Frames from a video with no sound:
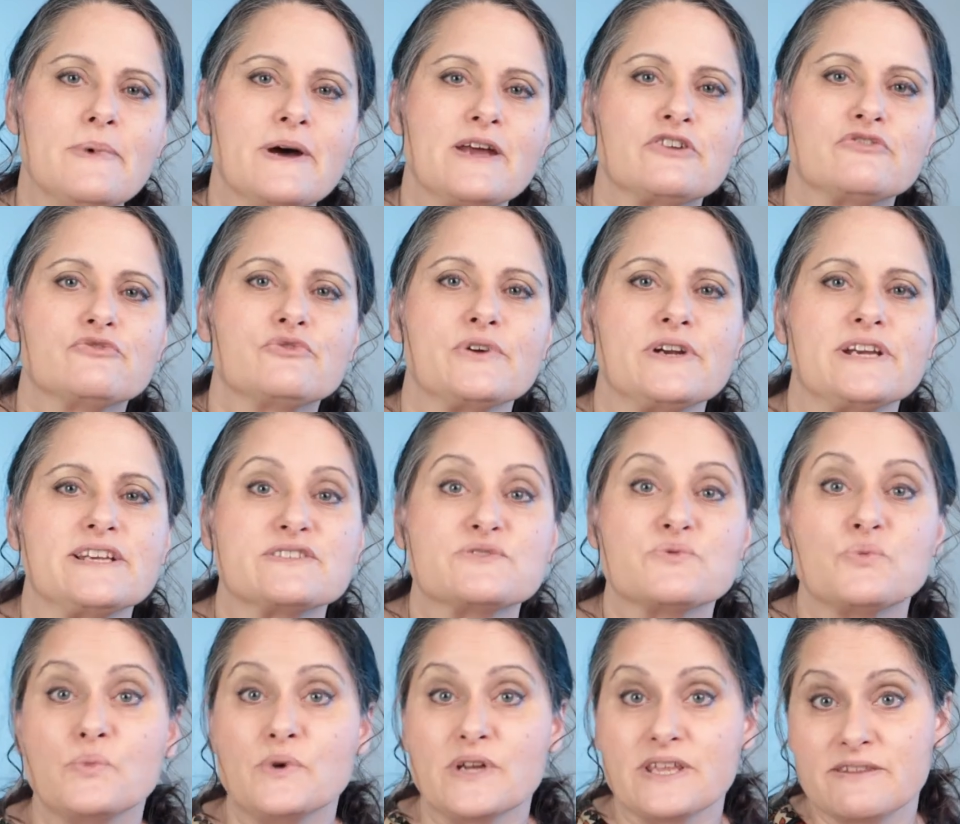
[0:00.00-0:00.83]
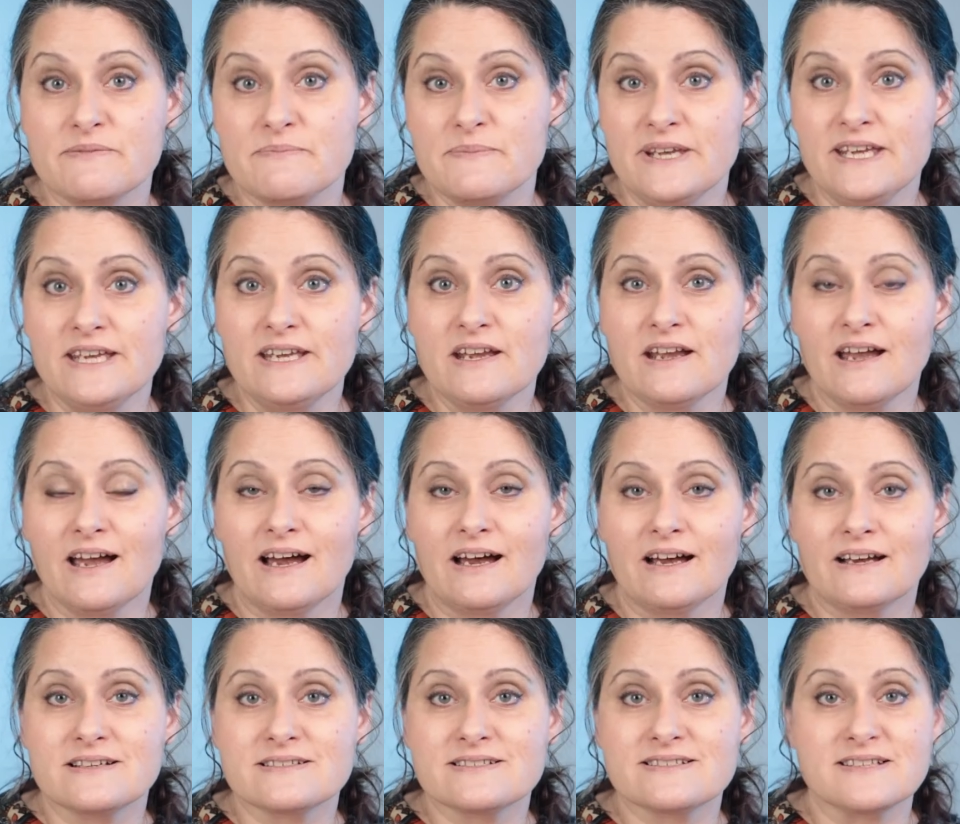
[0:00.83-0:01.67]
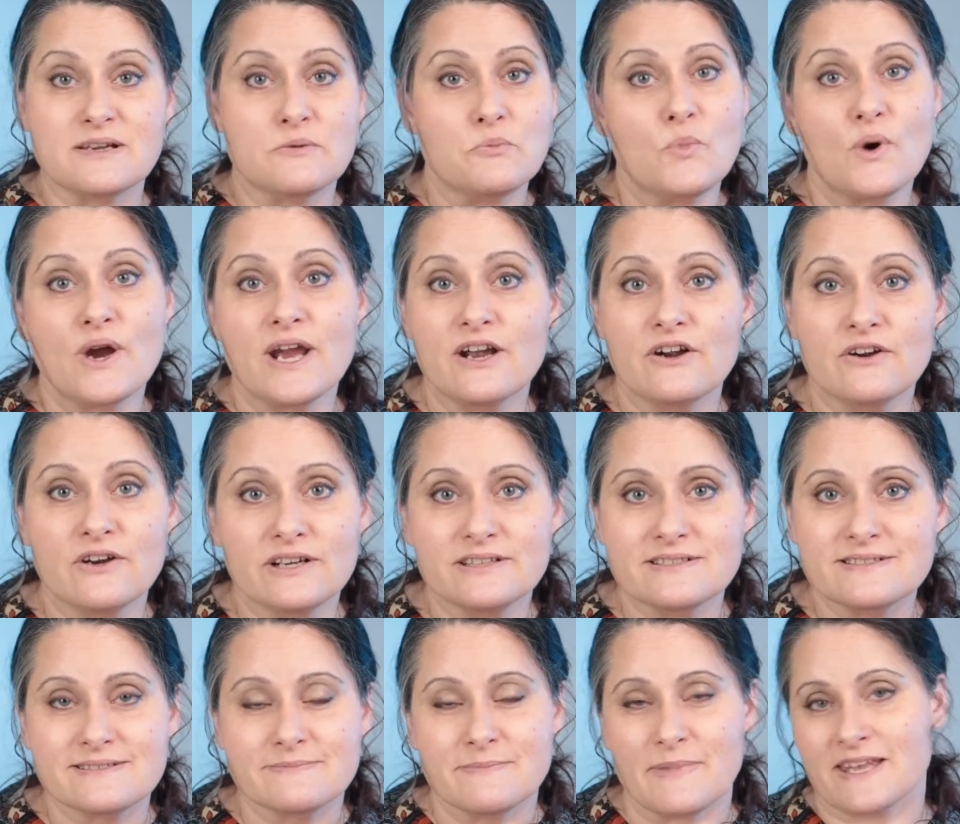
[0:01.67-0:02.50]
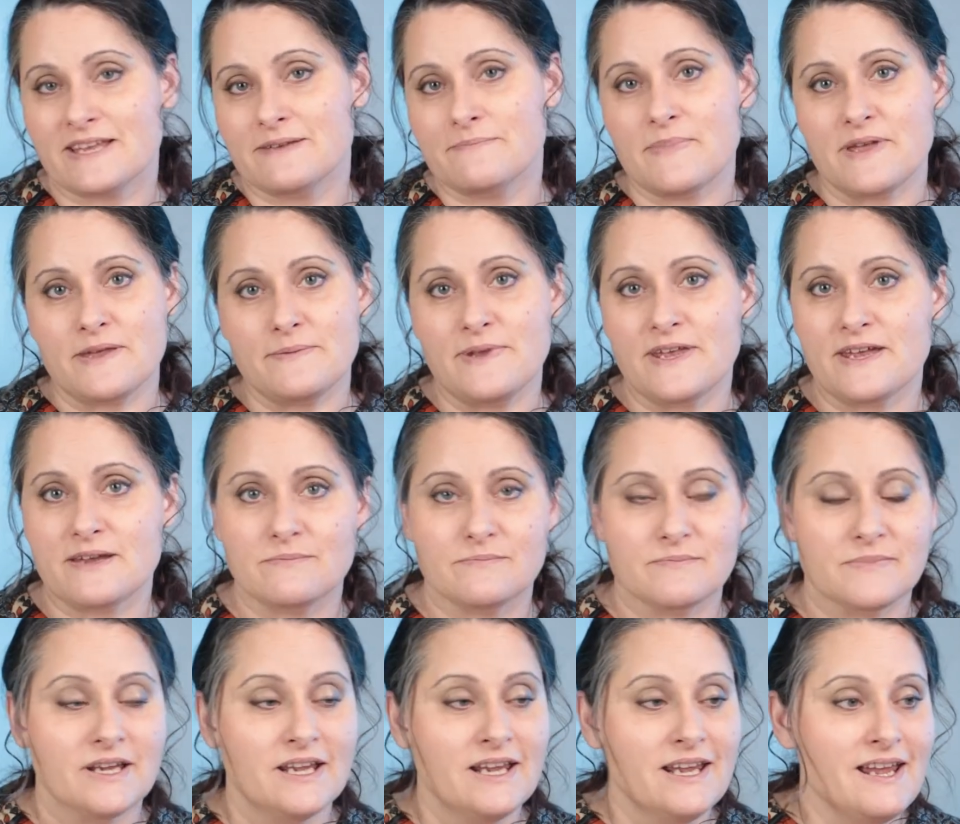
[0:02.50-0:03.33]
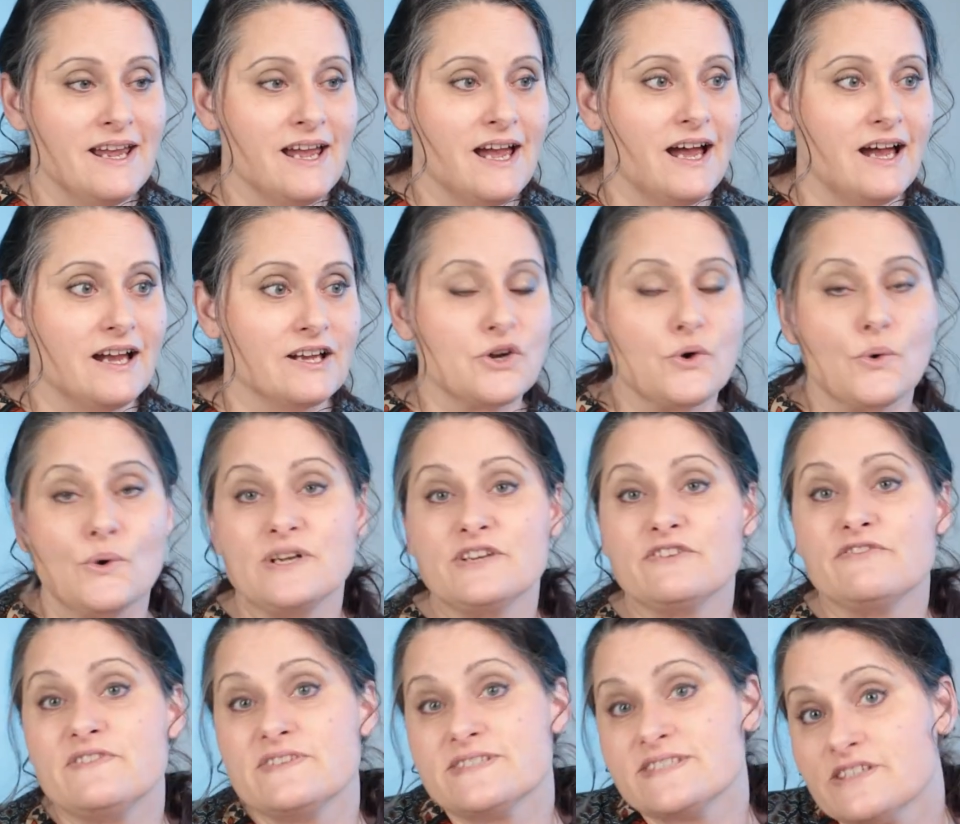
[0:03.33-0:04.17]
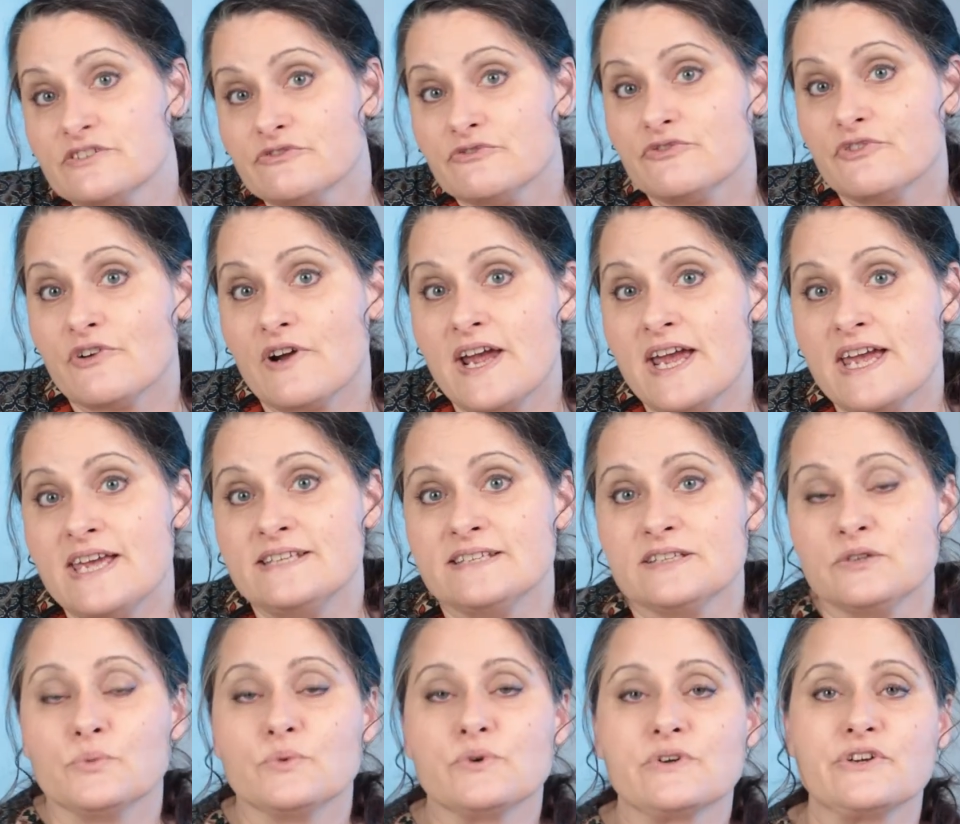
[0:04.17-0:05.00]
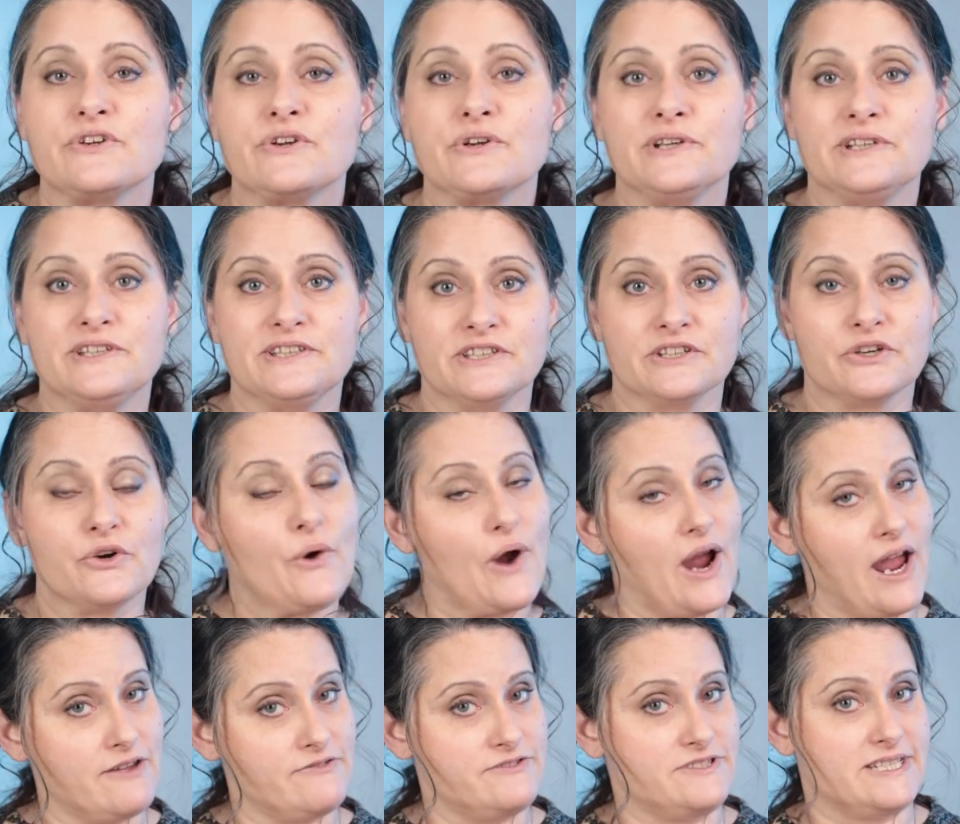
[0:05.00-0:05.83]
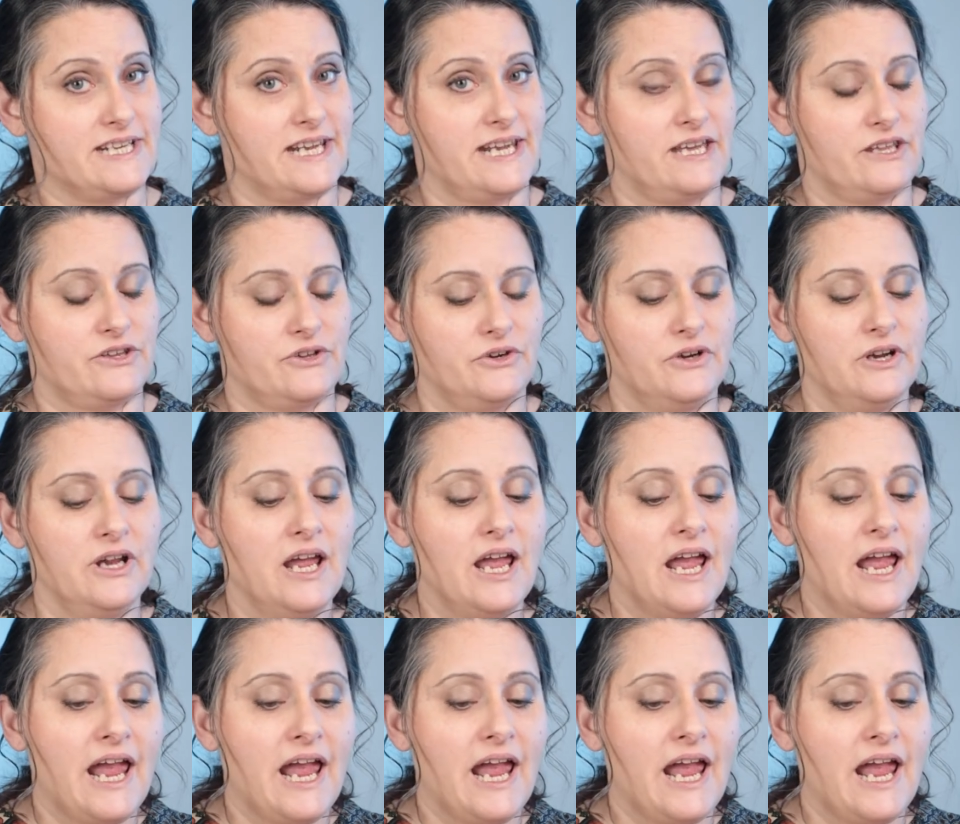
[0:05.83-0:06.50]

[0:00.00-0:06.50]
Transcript: amount of rings with me uh, somewhere. Like maybe I'm uh, going to visit a friend and we're going to craft together.